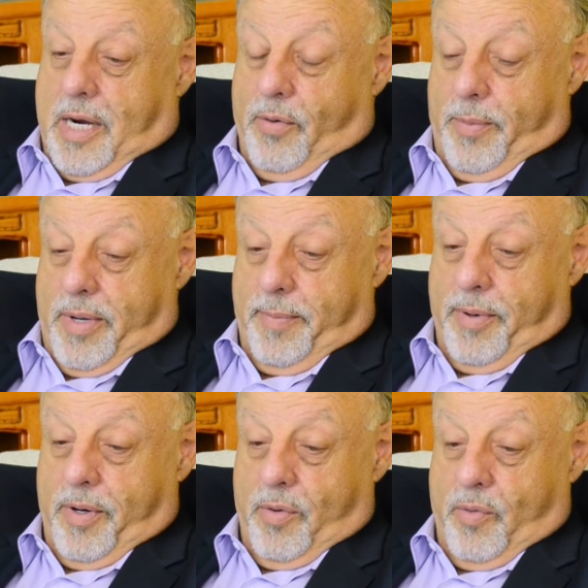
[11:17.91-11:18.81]
I
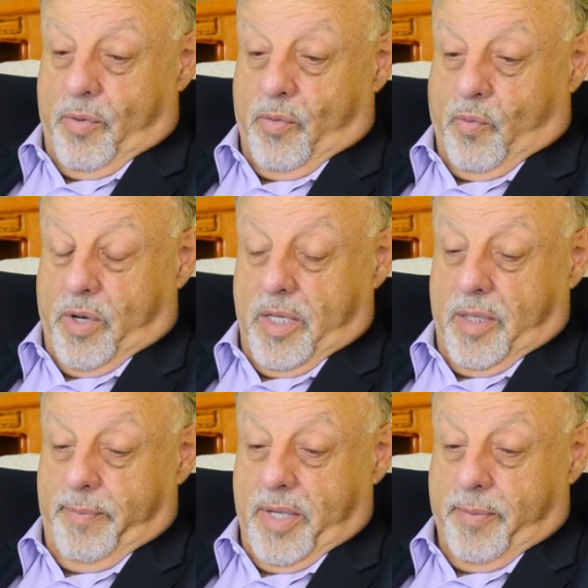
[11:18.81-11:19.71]
remember one of
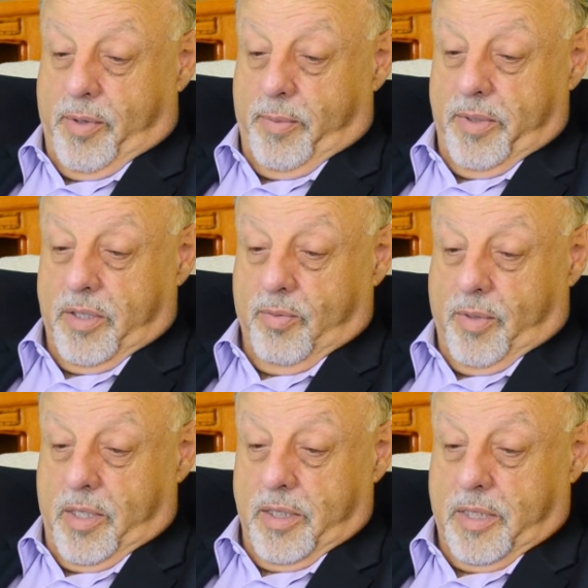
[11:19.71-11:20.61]
the big moments
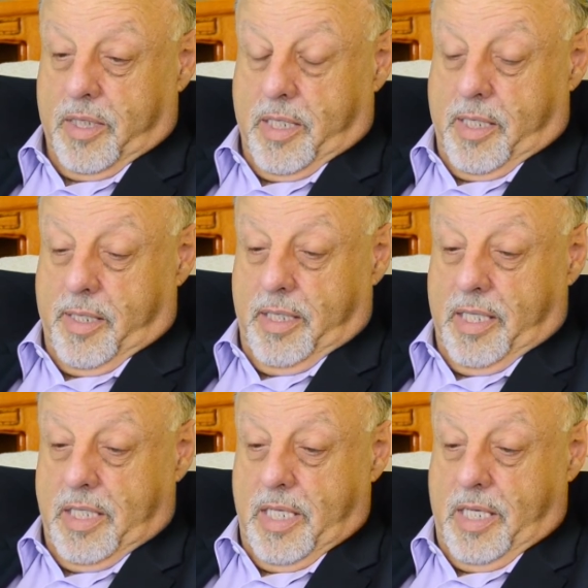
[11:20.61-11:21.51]
was uh, in
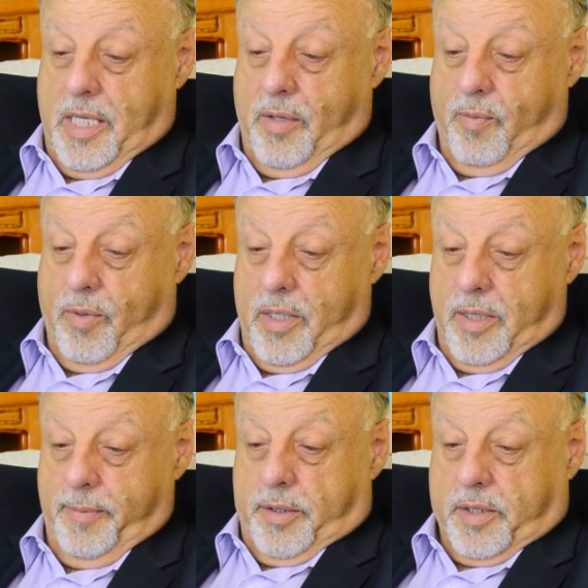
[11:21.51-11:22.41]

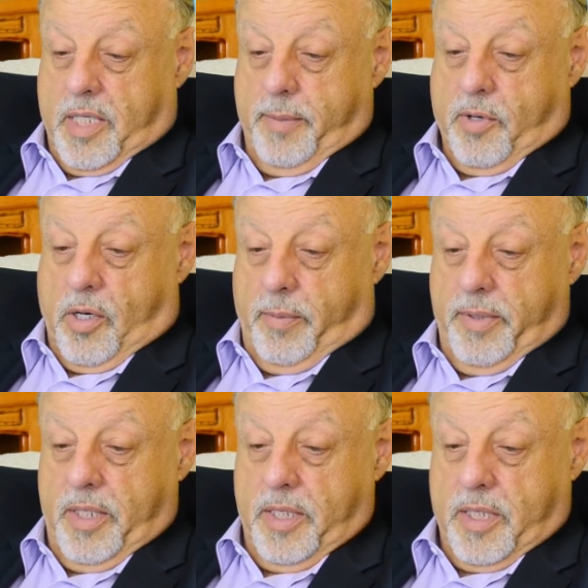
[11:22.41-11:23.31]
1981. Skip called
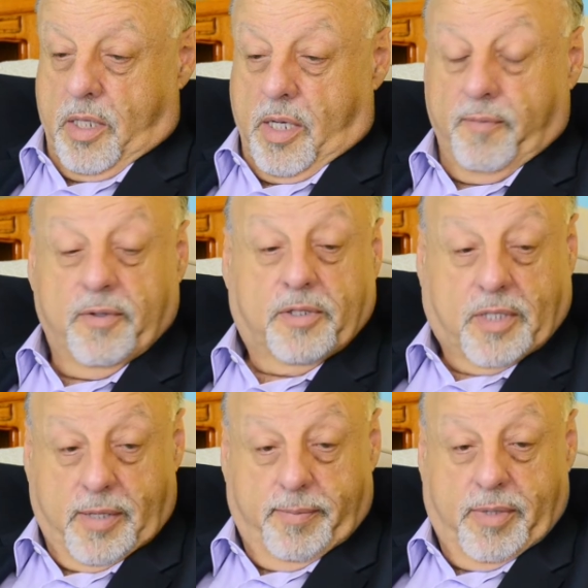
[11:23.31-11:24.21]
me in his office,
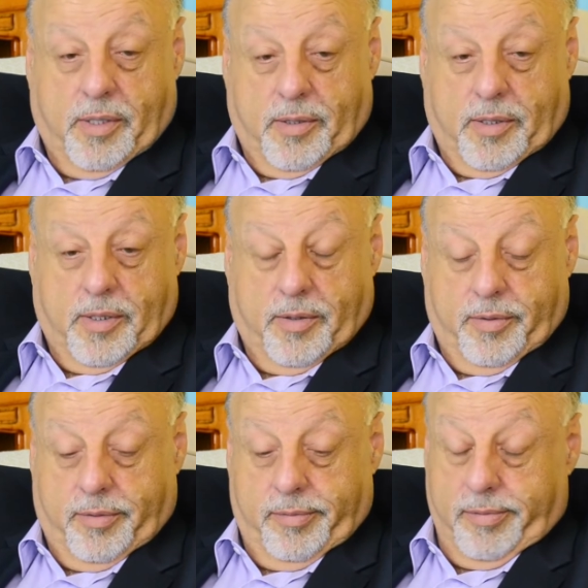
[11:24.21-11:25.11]
Skip Miller,
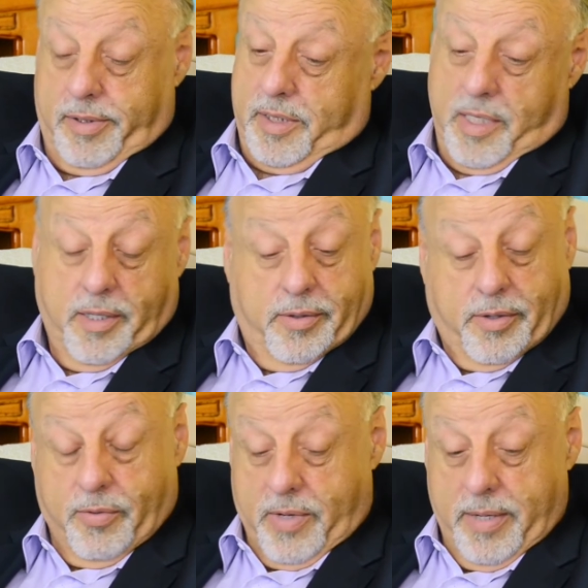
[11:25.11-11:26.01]
who was another
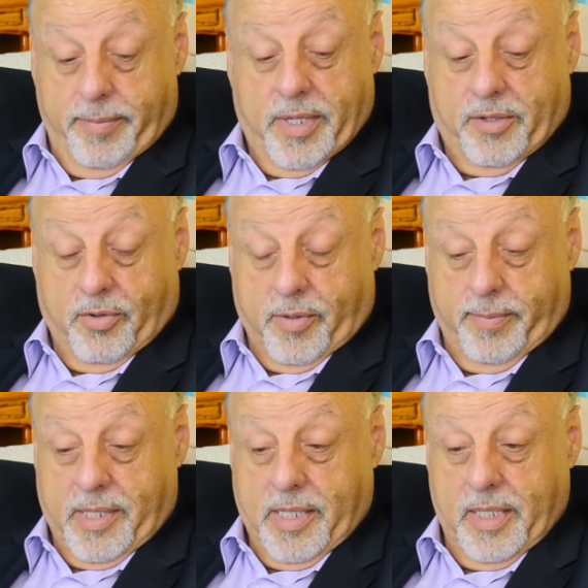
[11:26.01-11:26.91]
great mentor of
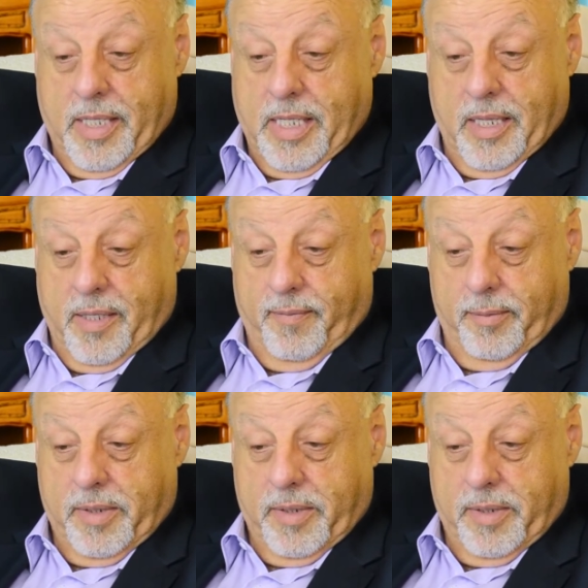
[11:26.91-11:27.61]
mine, and I love him